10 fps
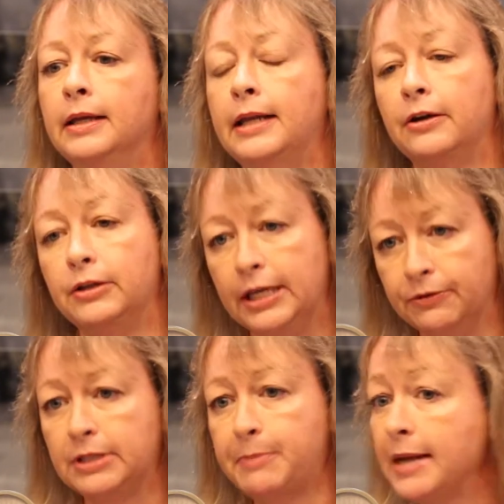Now,
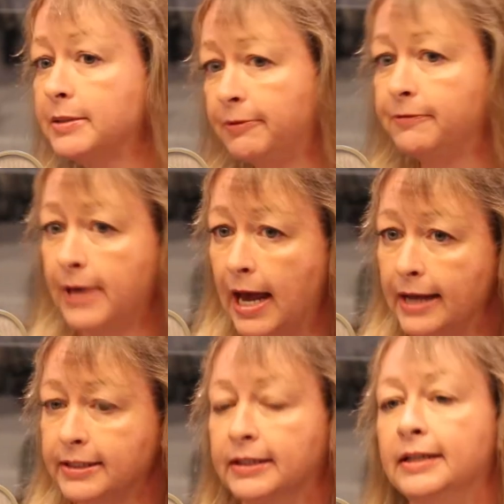irrespective of
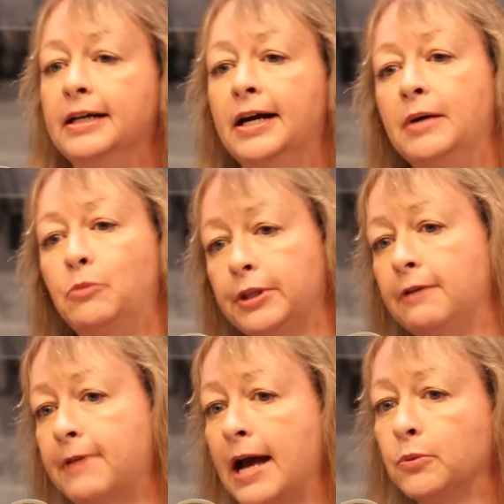that, um, what
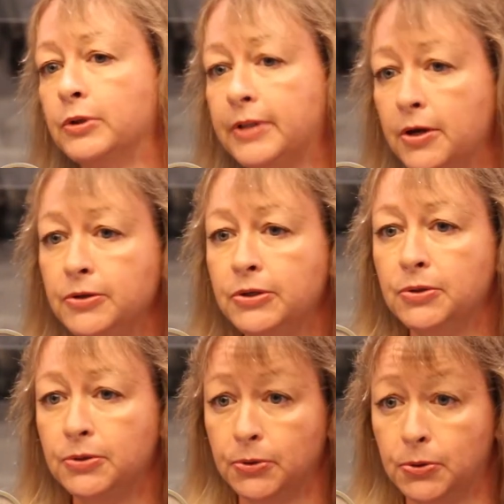they found was those
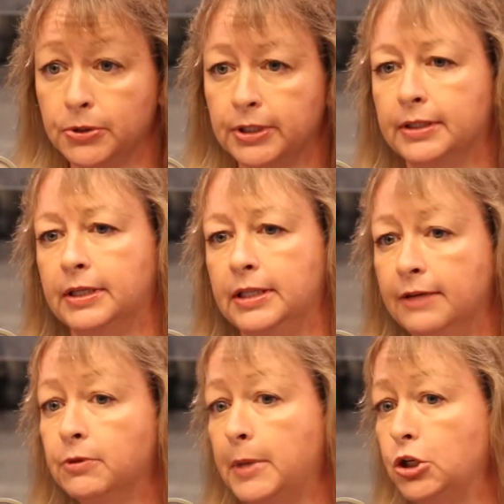who thought that the
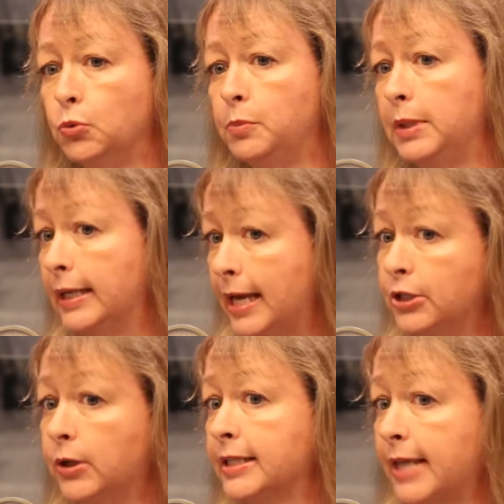information would be
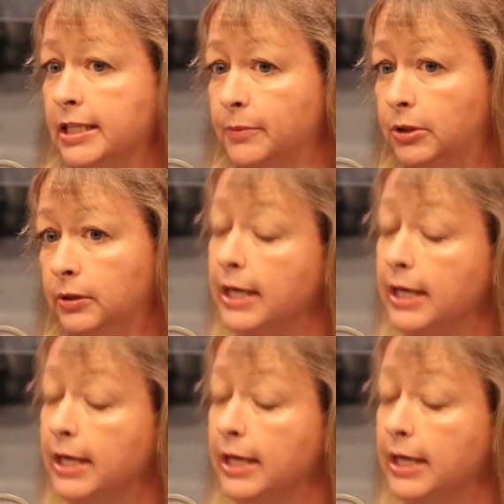later accessible,